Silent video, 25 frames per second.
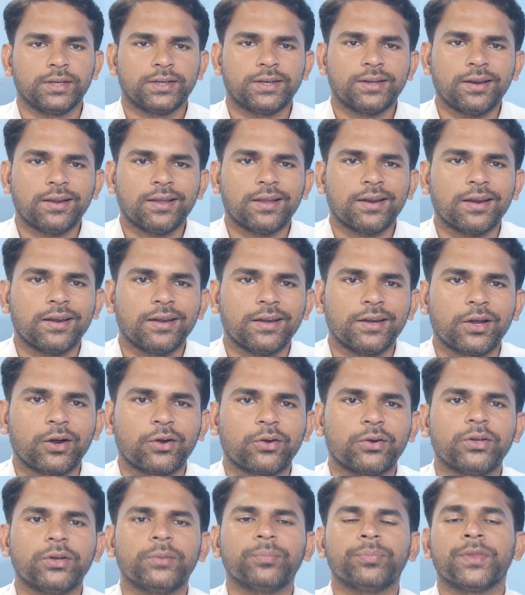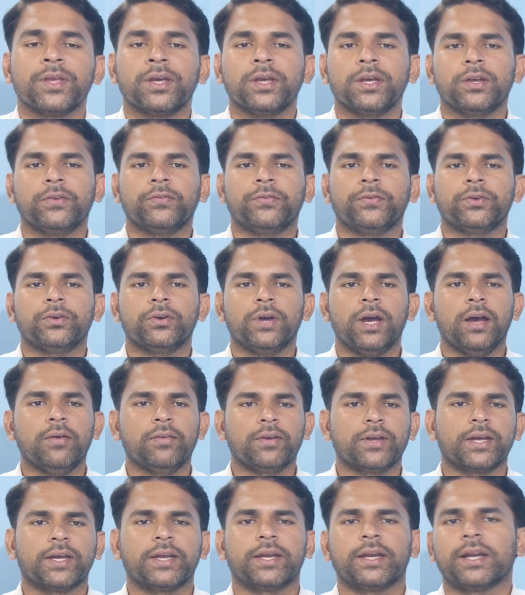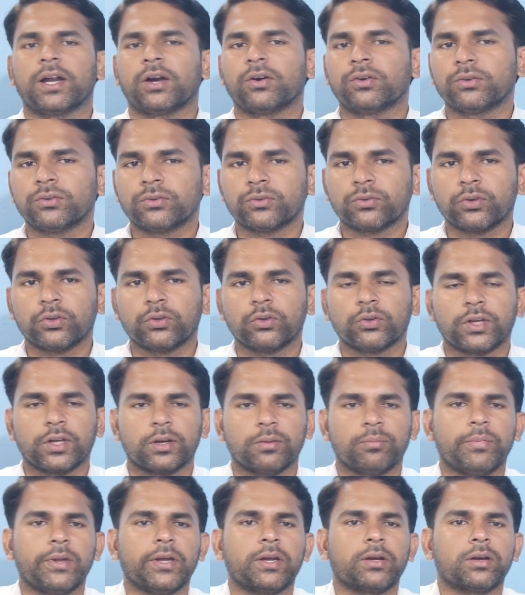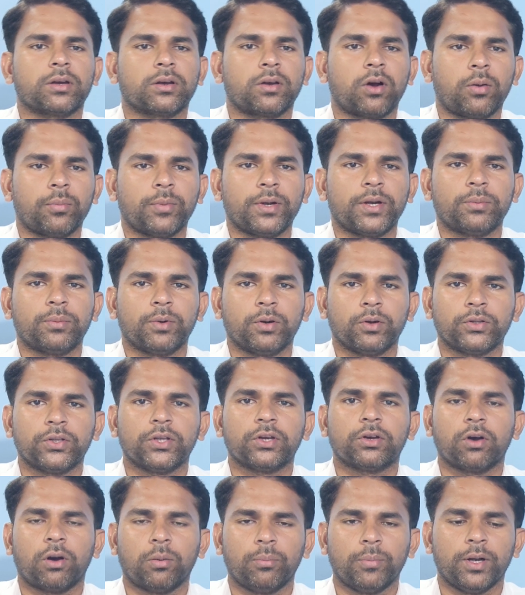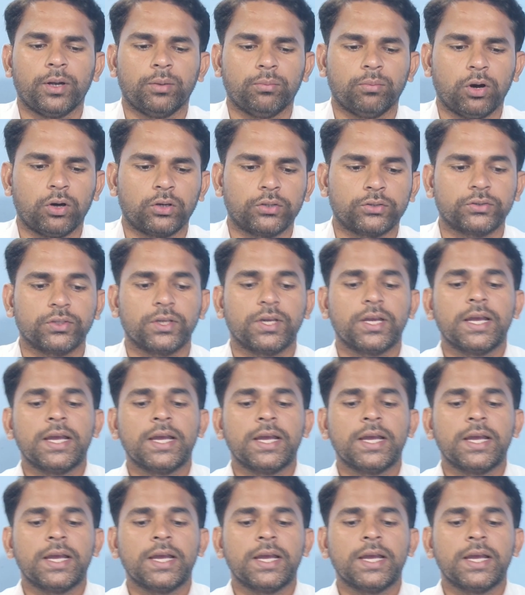Till here any doubt? If you are having any doubt, so you can make comment below the comment box.